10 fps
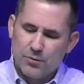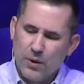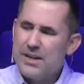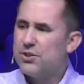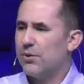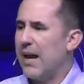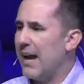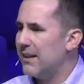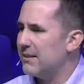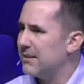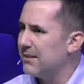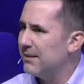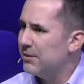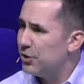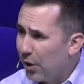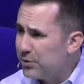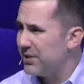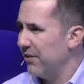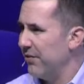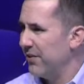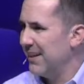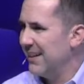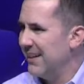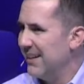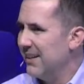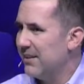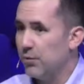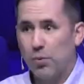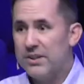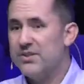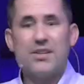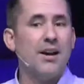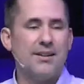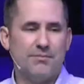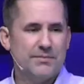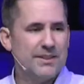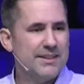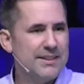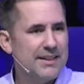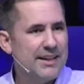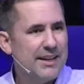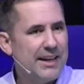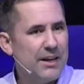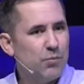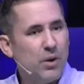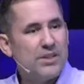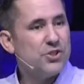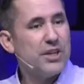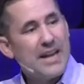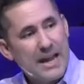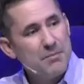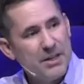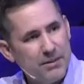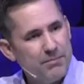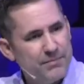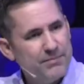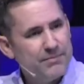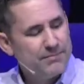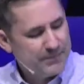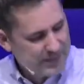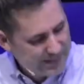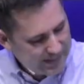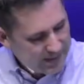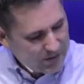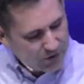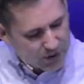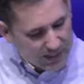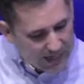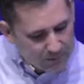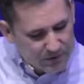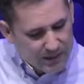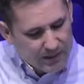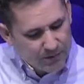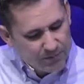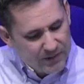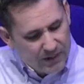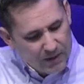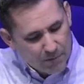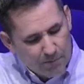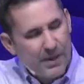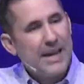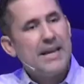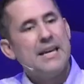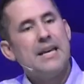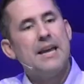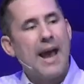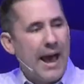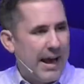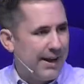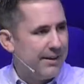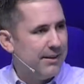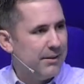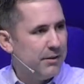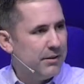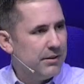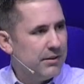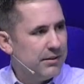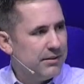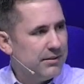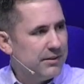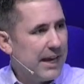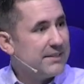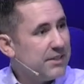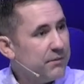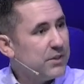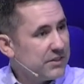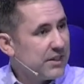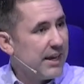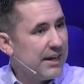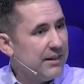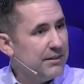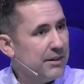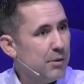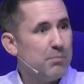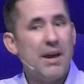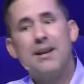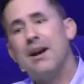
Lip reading: Rachel has Joseph, the one son, and what does she name him? She names him, "May he add," as if to say, "May